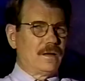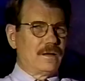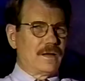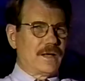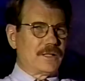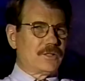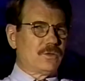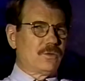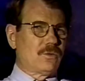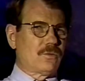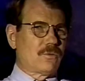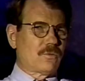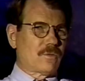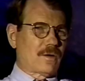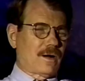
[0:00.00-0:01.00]
Now
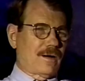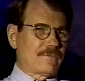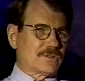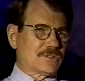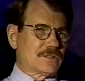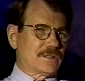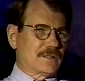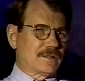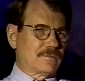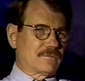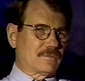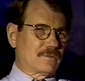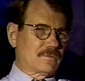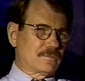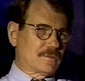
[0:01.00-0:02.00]
you obviously
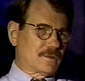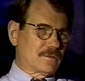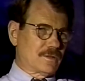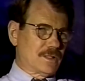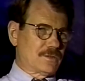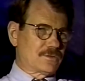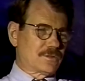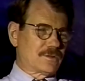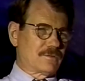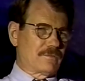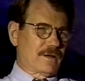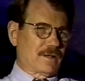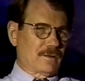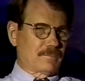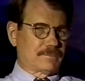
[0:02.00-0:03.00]
need to
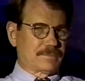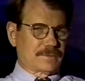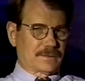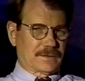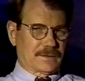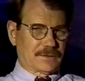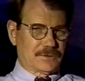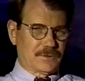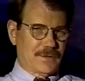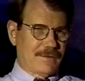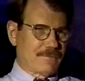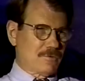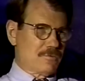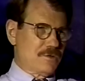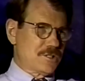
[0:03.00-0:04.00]
develop, you
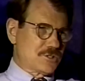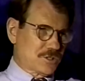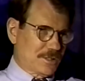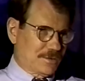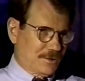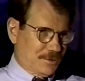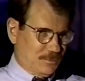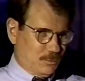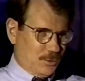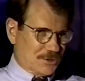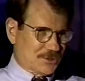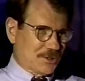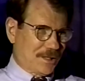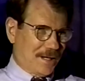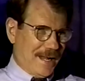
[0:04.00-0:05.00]
have a vision on
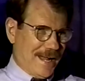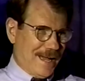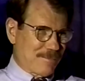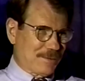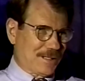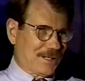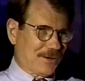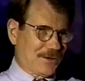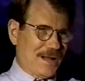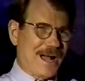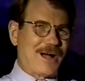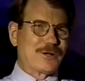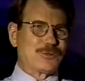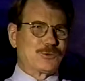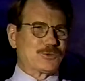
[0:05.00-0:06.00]
what's going to happen here and
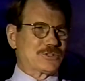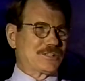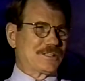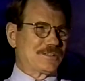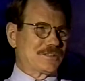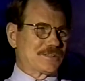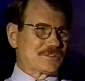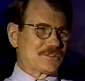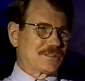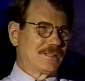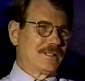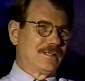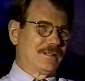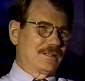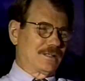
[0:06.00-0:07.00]
how you see this
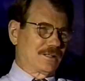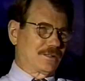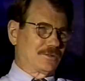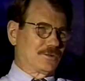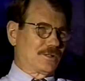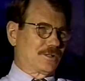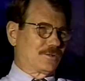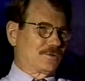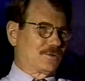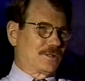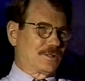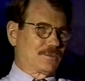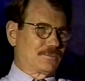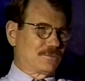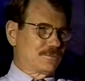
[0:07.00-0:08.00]
in
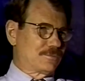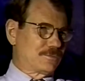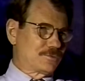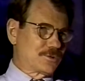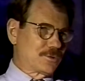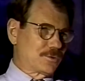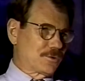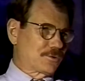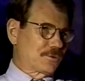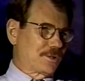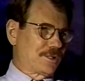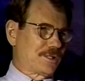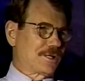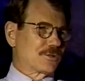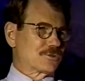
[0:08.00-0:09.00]
2 to
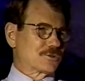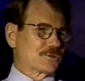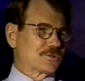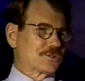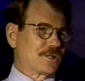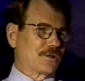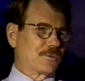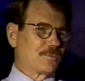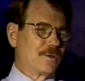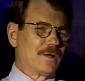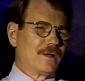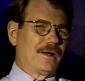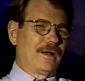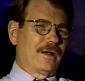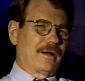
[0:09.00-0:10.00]
3 years or so.
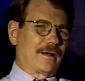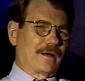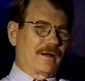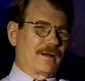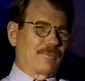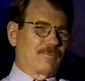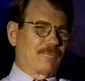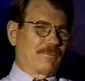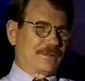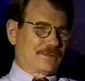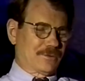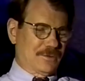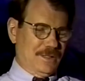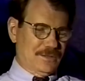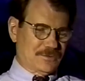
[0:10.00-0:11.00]
But
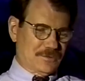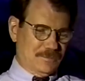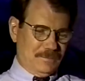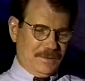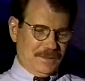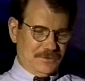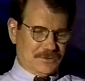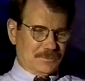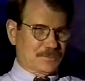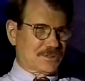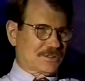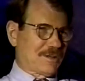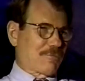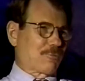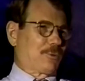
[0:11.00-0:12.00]
there needs to be some
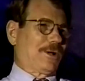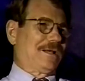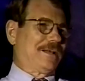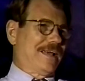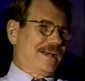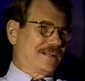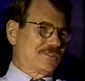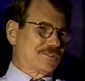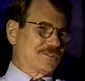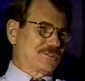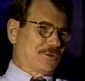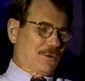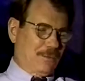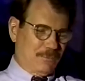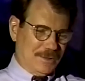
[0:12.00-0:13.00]
stuff written down that says,
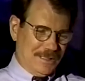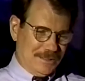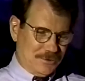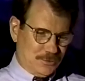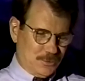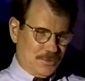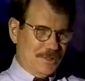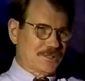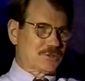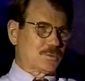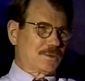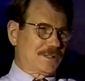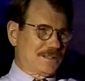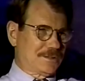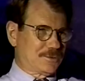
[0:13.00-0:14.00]
all right, we need to do this,
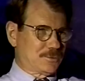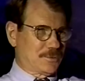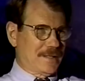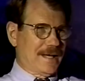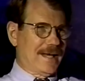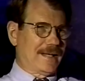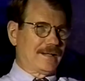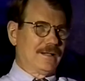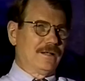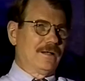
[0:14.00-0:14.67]
we need to do that.